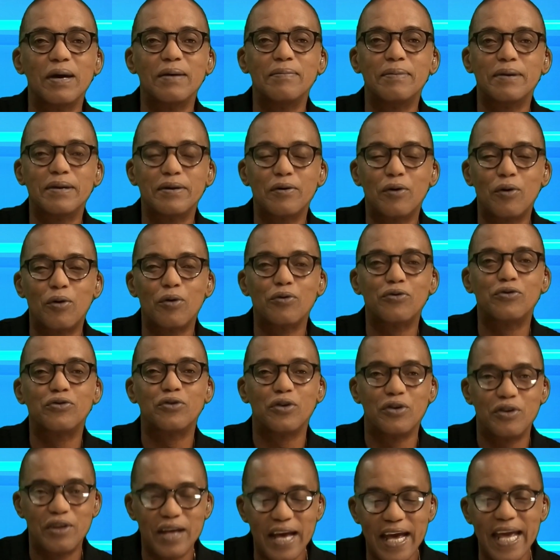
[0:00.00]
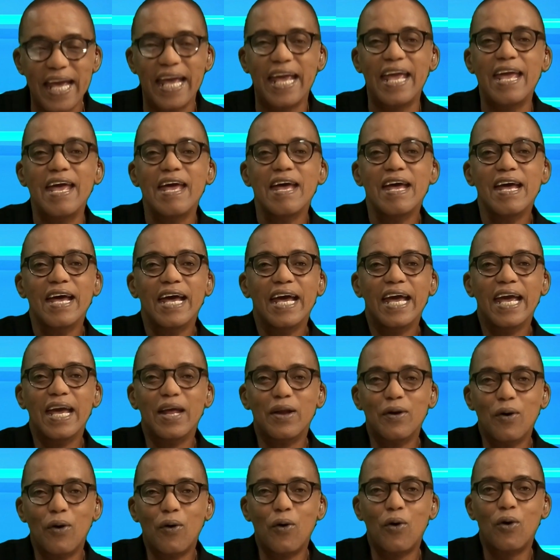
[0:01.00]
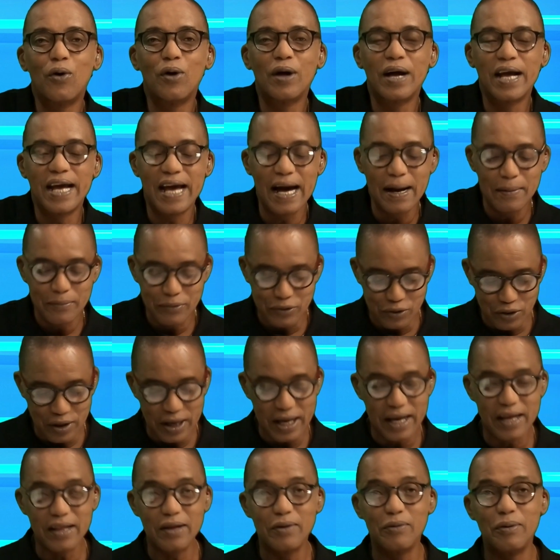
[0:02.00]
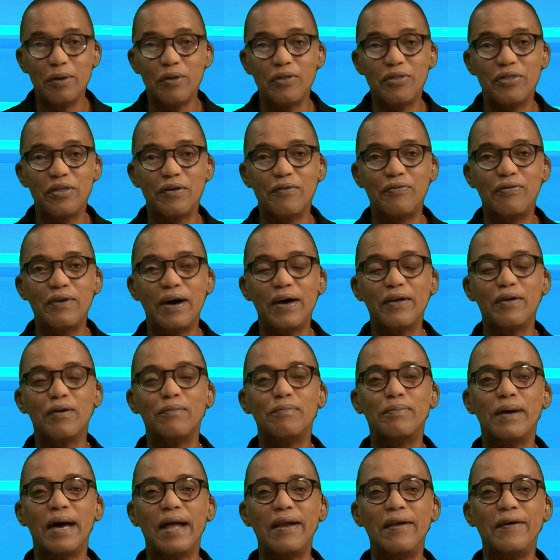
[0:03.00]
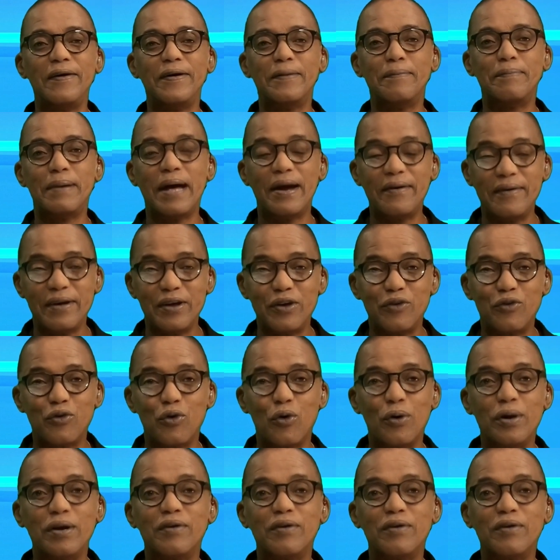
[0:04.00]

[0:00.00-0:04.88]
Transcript: But, of course, today it all comes together with the final barrier draw.